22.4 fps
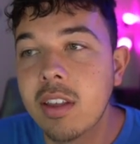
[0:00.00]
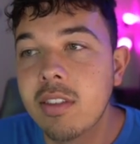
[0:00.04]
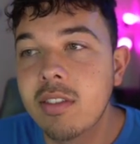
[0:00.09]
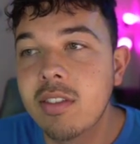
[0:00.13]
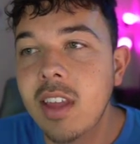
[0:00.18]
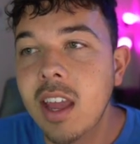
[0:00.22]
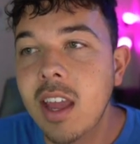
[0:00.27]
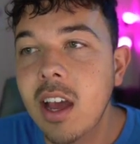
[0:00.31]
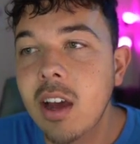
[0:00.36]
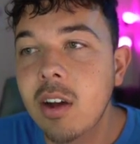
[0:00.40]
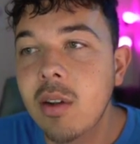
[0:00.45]
is
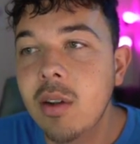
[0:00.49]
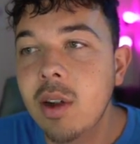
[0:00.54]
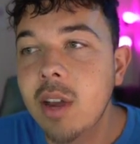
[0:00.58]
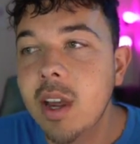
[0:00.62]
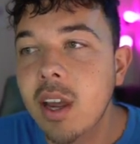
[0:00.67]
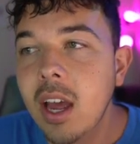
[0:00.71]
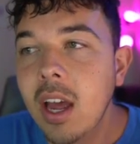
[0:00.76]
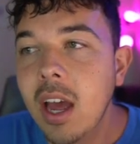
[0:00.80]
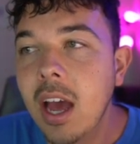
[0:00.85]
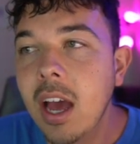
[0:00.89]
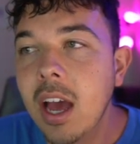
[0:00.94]
down
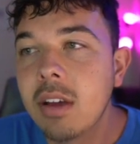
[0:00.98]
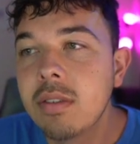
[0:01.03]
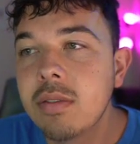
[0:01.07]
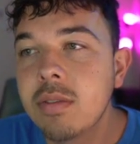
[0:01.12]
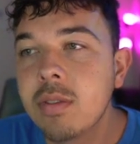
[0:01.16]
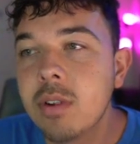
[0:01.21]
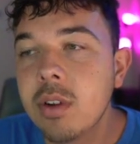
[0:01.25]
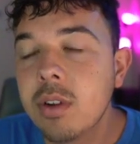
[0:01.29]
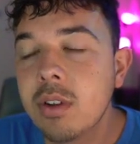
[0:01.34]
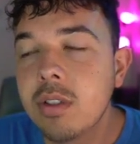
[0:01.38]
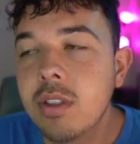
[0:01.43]

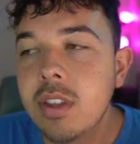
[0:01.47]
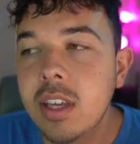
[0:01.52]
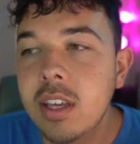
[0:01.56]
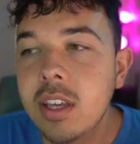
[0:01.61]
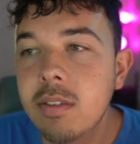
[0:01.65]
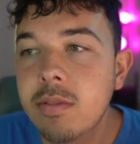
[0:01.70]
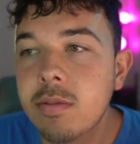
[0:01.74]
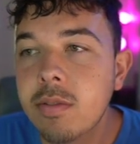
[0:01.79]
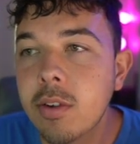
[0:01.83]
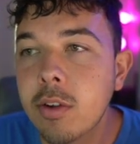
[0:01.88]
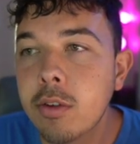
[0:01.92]
after
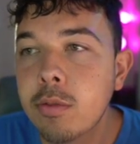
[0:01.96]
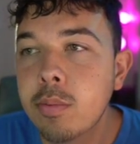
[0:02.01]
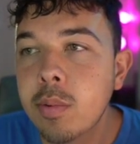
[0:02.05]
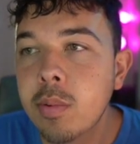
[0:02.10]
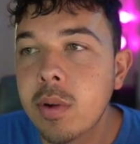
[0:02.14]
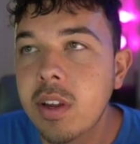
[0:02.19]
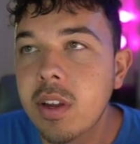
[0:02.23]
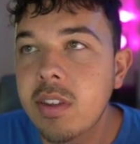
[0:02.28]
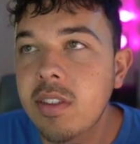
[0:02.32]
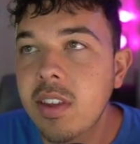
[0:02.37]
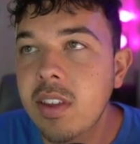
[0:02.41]
the first
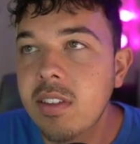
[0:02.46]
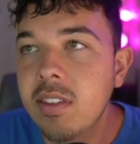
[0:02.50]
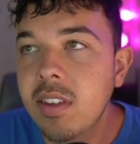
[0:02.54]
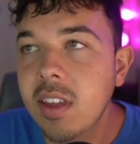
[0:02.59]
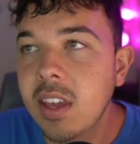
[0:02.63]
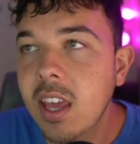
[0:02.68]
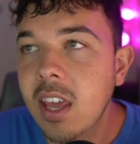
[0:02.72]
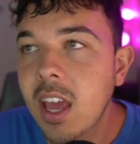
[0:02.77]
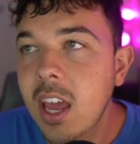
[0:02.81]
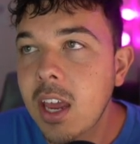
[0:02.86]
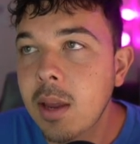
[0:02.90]

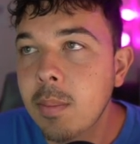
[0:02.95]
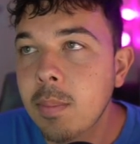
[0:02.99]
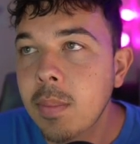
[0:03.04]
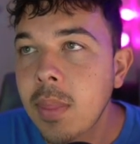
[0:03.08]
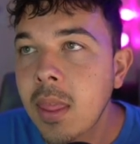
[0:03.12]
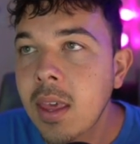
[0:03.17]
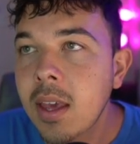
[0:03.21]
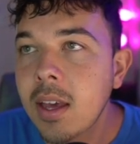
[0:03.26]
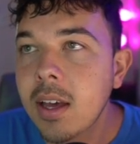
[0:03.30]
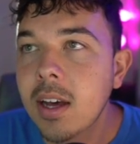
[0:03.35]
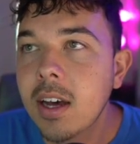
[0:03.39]
preseason game.
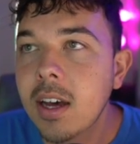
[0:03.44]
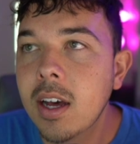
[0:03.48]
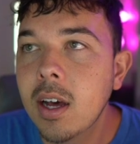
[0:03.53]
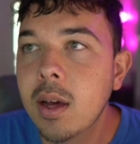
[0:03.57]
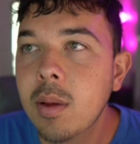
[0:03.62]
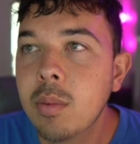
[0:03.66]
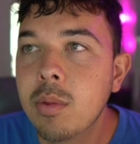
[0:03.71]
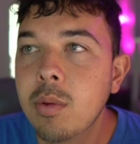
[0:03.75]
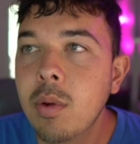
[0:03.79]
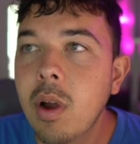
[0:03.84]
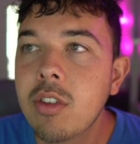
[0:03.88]

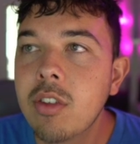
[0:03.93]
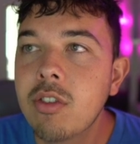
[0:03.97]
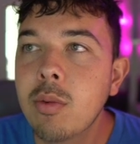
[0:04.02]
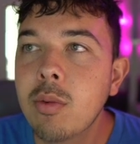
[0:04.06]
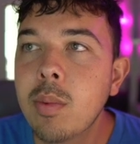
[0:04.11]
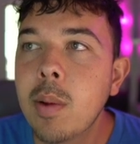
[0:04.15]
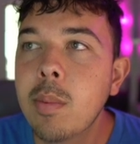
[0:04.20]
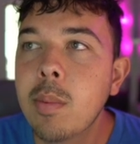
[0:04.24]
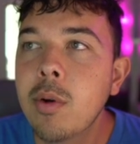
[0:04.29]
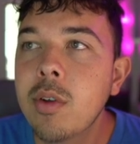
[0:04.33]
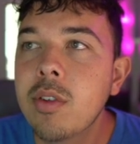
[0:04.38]
The
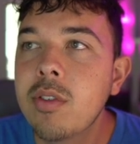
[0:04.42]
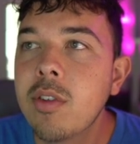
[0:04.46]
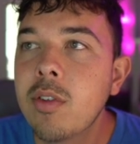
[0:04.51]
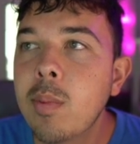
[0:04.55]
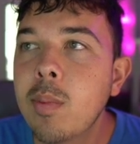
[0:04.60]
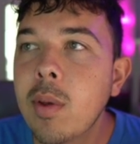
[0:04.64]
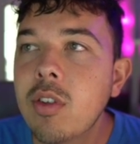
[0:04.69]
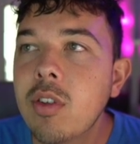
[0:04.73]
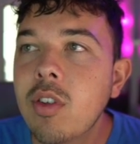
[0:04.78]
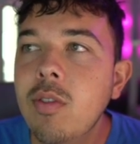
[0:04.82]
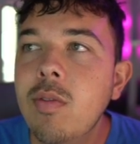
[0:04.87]
roster bubble is
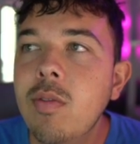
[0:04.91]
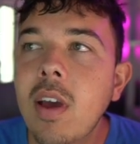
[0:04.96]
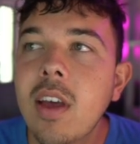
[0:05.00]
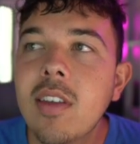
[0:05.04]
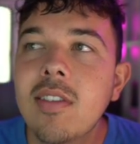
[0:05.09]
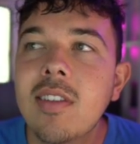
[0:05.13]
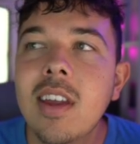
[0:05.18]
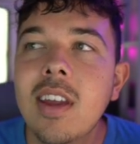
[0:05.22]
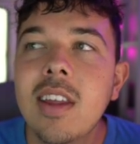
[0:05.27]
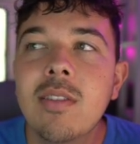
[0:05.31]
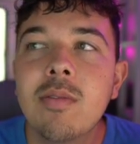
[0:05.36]
especially
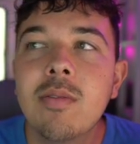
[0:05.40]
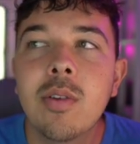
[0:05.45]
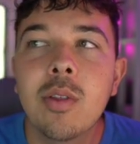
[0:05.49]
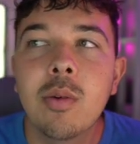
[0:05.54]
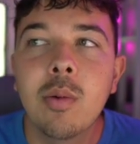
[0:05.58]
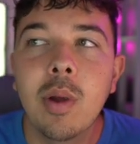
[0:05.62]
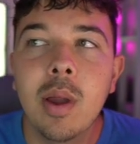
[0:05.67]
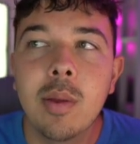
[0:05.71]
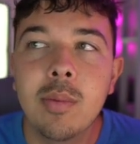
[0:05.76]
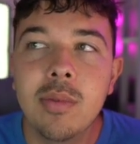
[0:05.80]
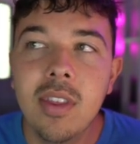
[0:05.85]
fascinating for
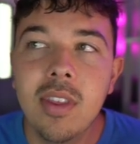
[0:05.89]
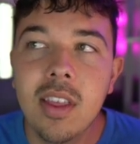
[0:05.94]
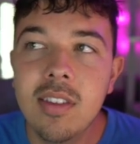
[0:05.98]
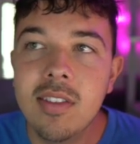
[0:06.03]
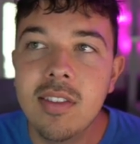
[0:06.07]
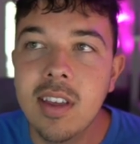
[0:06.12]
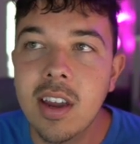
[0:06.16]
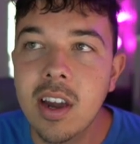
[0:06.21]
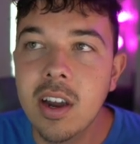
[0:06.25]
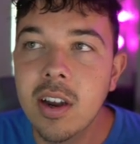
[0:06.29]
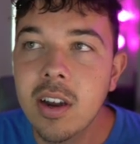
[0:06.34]
the Rams
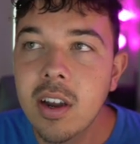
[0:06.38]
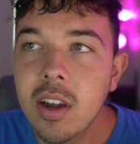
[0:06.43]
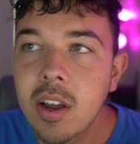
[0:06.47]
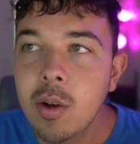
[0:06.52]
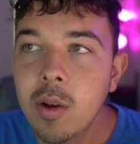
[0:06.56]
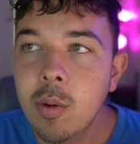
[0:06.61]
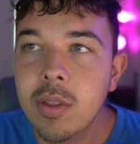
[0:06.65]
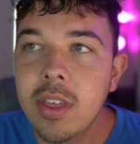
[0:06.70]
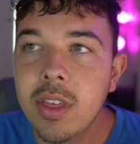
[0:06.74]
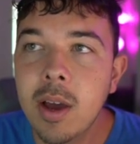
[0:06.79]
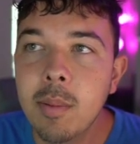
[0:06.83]
this year
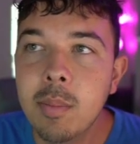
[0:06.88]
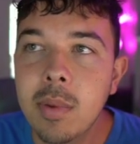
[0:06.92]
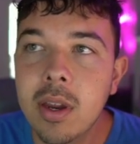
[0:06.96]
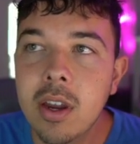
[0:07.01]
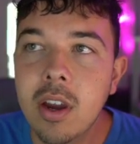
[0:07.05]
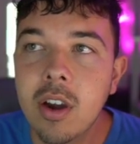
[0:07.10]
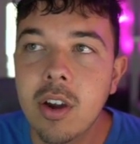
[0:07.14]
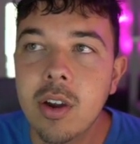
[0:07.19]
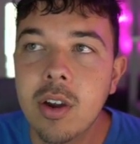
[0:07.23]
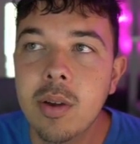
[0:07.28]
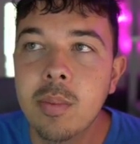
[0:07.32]
with how many
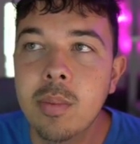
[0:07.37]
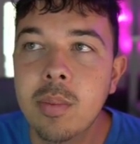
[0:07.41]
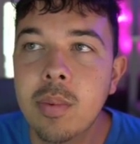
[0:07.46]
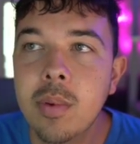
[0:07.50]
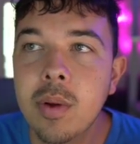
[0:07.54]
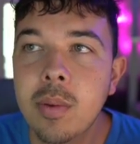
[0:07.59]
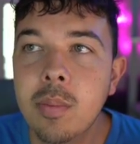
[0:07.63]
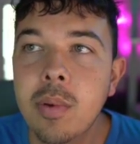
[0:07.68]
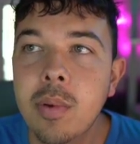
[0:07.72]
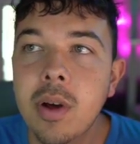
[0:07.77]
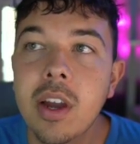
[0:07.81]
current
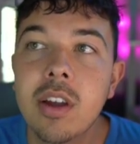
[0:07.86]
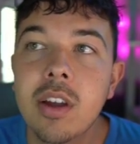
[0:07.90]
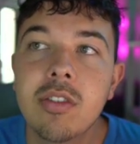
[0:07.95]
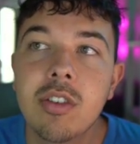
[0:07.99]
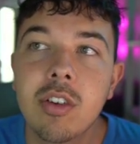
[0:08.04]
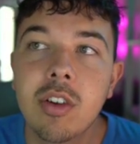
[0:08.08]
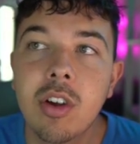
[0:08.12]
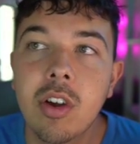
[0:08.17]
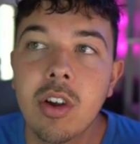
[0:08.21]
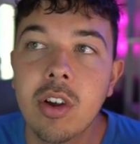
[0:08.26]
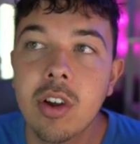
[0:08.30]

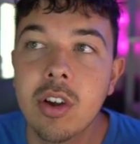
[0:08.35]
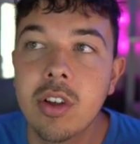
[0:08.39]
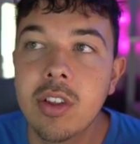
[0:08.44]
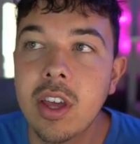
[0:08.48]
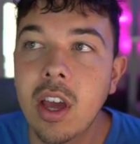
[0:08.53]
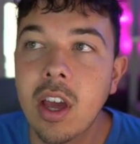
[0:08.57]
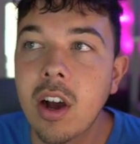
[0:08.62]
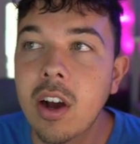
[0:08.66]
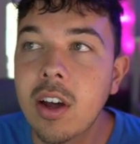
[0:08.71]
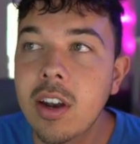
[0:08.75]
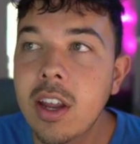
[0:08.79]
players are
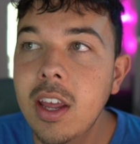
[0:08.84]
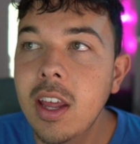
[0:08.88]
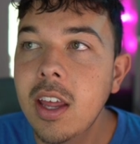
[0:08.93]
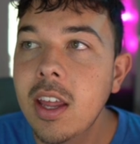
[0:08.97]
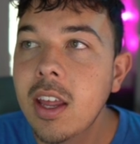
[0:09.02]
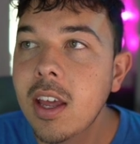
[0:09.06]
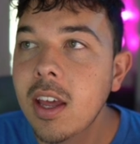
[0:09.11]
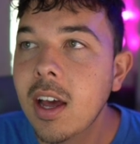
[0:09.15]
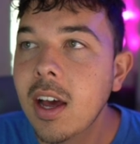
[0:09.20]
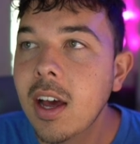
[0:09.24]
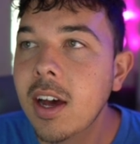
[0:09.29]
currently on
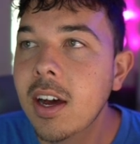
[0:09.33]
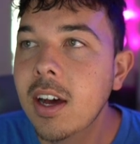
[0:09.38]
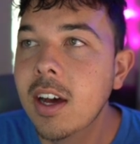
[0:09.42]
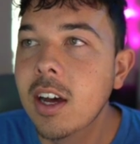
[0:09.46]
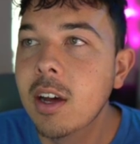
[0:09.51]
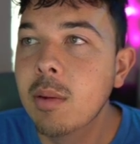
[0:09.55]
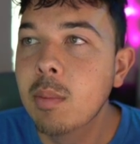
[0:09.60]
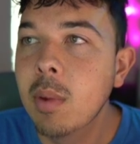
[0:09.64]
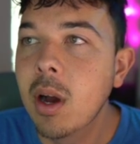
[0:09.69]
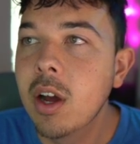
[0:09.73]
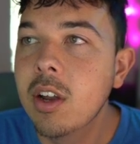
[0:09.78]
it.
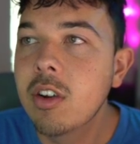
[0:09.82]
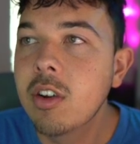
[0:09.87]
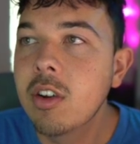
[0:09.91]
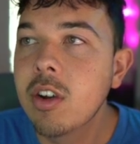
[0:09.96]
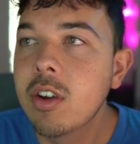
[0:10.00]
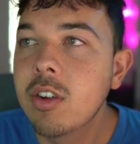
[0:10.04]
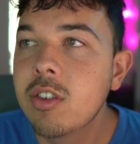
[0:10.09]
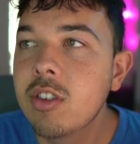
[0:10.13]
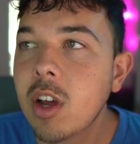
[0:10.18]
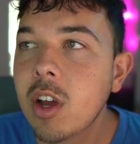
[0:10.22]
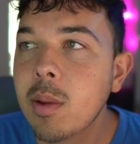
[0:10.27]

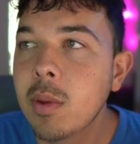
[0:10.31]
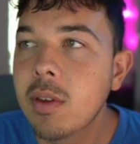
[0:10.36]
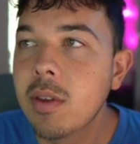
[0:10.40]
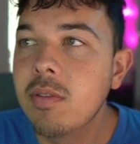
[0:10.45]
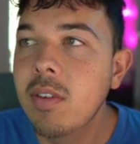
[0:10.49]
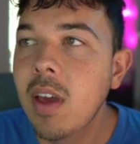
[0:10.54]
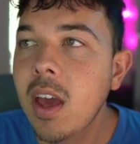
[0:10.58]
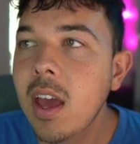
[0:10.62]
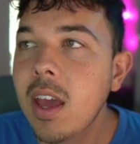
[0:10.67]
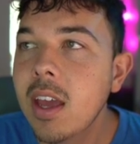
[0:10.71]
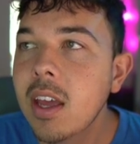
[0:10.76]
Under Sean
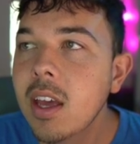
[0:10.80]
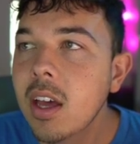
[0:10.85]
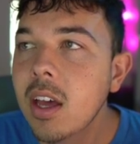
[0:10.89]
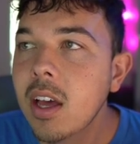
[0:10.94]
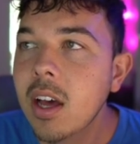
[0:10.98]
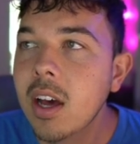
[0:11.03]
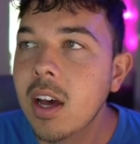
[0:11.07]
McVay,